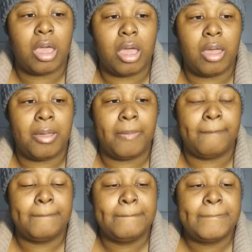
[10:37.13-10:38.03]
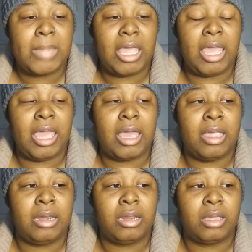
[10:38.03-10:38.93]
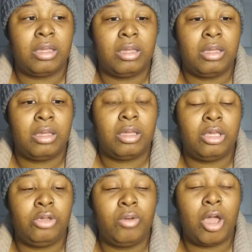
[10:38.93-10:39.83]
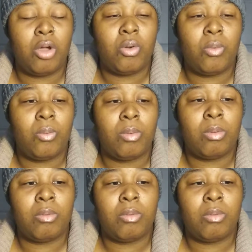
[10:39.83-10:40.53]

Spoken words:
And, you know,